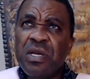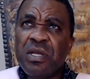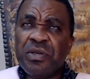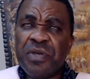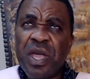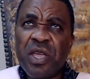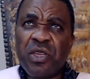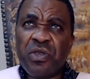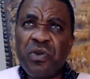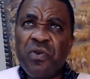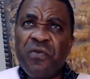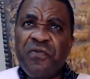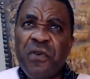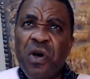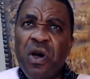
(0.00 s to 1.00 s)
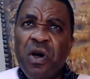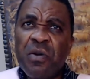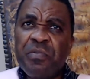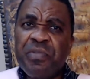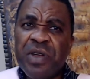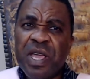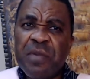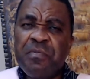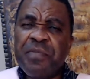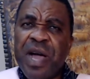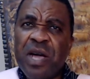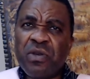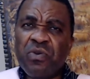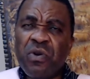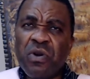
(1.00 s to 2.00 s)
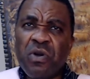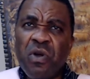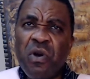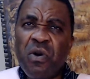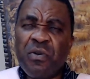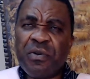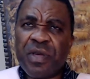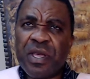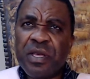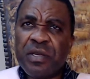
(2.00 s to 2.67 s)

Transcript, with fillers: Thank you for bringing back your glory.